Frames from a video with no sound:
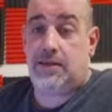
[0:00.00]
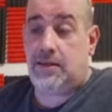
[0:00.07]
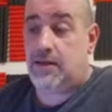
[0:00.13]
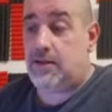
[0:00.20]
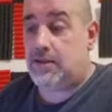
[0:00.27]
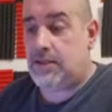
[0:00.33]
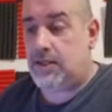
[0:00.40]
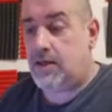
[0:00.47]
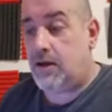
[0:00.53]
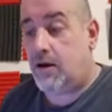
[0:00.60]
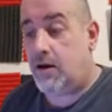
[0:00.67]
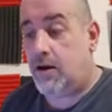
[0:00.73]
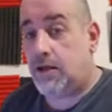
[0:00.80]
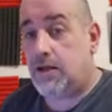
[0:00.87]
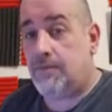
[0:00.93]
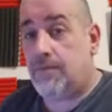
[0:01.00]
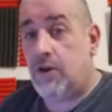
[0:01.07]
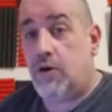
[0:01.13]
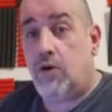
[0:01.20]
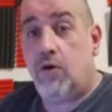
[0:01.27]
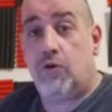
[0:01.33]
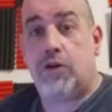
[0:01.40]
E39,
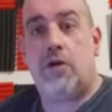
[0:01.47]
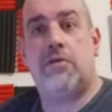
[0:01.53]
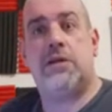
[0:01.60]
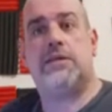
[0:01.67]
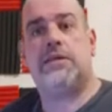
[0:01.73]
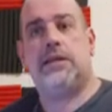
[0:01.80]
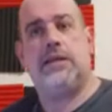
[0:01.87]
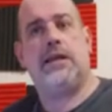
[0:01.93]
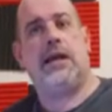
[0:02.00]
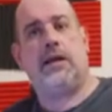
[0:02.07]
although it's in